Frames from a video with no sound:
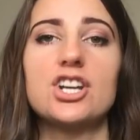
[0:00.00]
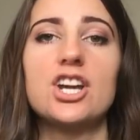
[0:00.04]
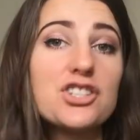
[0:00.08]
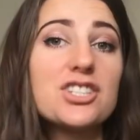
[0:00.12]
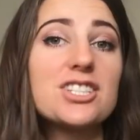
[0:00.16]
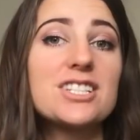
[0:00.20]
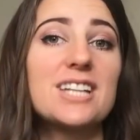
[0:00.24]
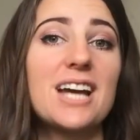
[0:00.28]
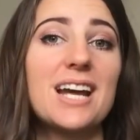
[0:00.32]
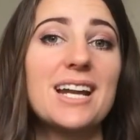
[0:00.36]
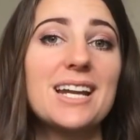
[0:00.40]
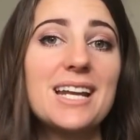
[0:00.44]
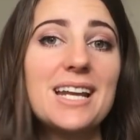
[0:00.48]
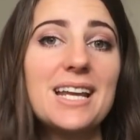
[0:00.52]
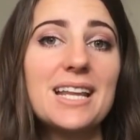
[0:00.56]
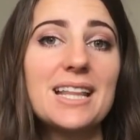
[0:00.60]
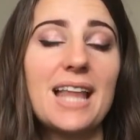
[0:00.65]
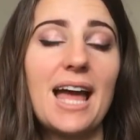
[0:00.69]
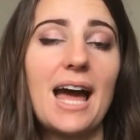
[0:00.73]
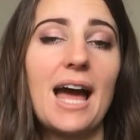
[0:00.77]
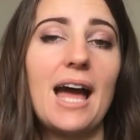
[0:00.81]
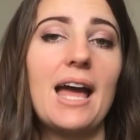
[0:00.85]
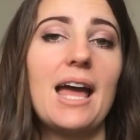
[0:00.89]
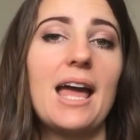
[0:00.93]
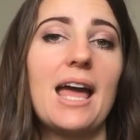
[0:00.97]
For studying
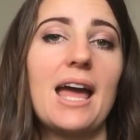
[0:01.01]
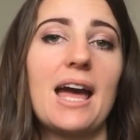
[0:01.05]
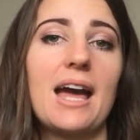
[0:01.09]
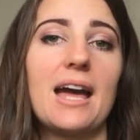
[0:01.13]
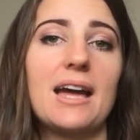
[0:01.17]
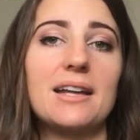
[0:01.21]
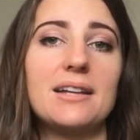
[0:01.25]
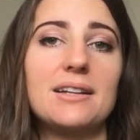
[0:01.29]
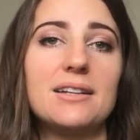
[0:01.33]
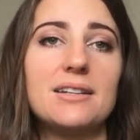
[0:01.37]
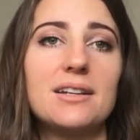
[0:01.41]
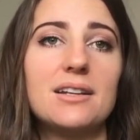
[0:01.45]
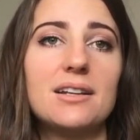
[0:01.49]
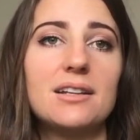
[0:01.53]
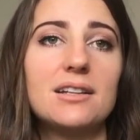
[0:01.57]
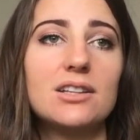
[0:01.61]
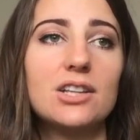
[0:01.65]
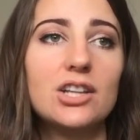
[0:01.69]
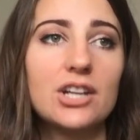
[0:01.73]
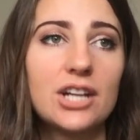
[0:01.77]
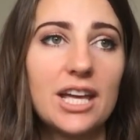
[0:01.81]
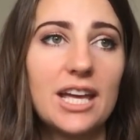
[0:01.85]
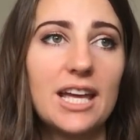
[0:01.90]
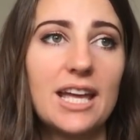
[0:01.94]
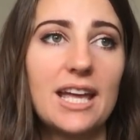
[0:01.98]
that
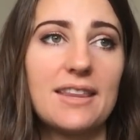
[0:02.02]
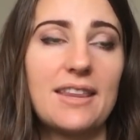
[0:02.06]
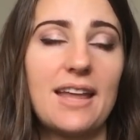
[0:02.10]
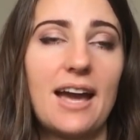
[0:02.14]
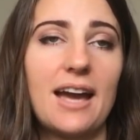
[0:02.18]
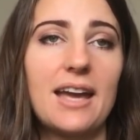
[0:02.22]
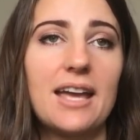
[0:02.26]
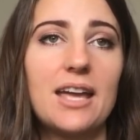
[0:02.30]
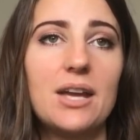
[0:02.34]
and looking at that,